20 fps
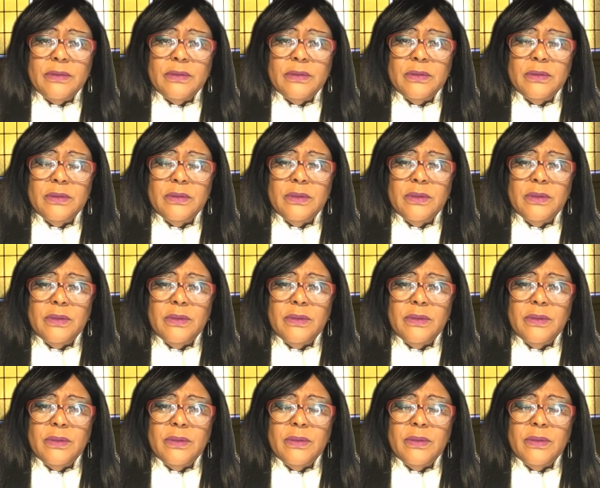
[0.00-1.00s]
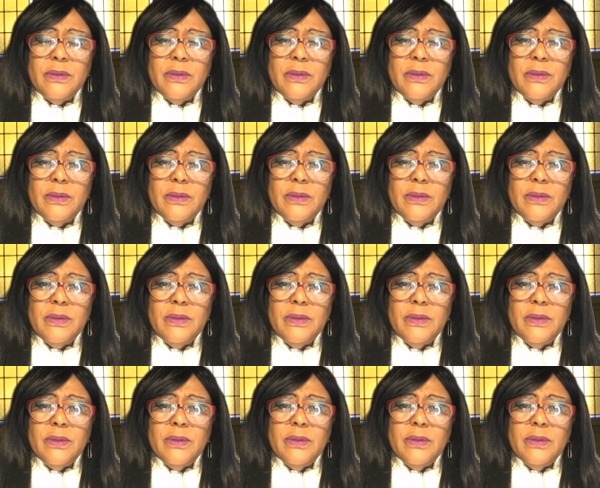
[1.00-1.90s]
[no speech]